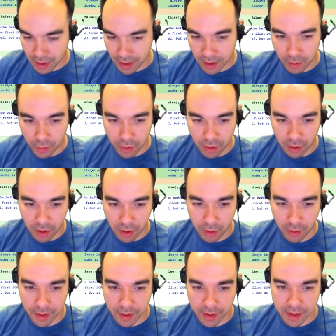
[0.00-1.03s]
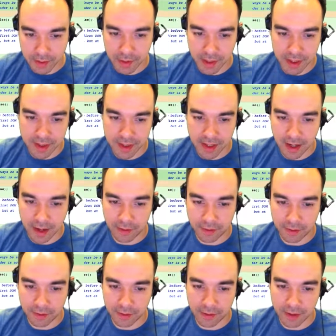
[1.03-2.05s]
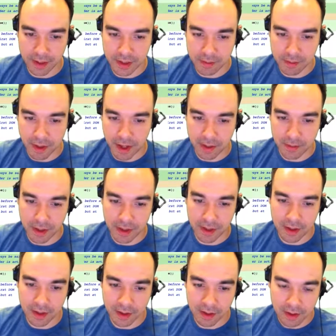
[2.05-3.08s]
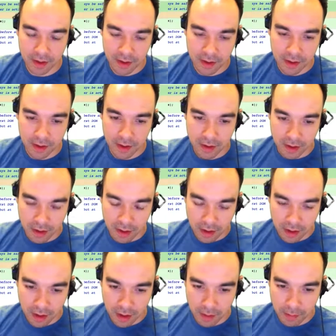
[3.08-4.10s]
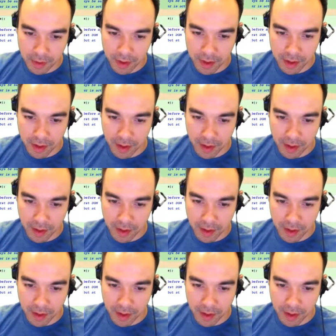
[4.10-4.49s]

It will always be safe is maybe a bit